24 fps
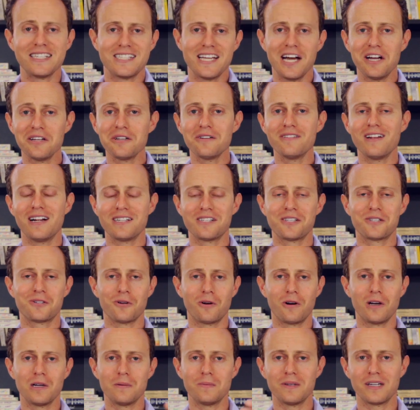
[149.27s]
I tell you that
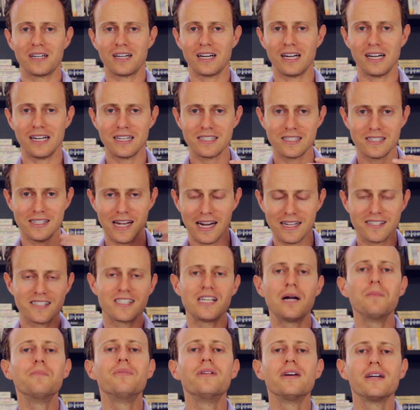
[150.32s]
story because that's
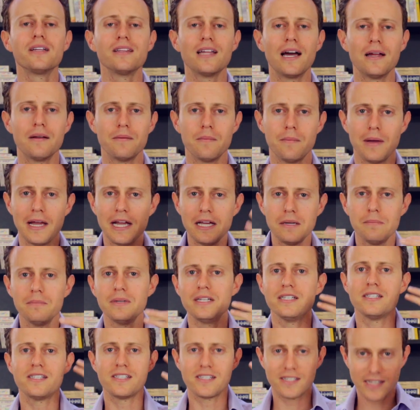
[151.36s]
something that made
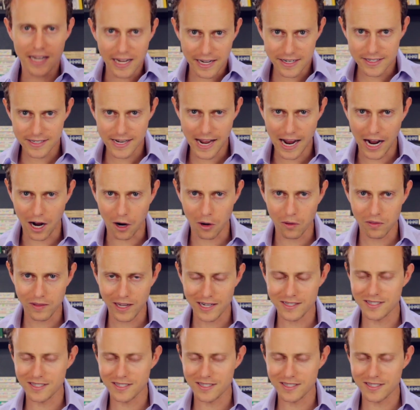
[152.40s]
me stand out.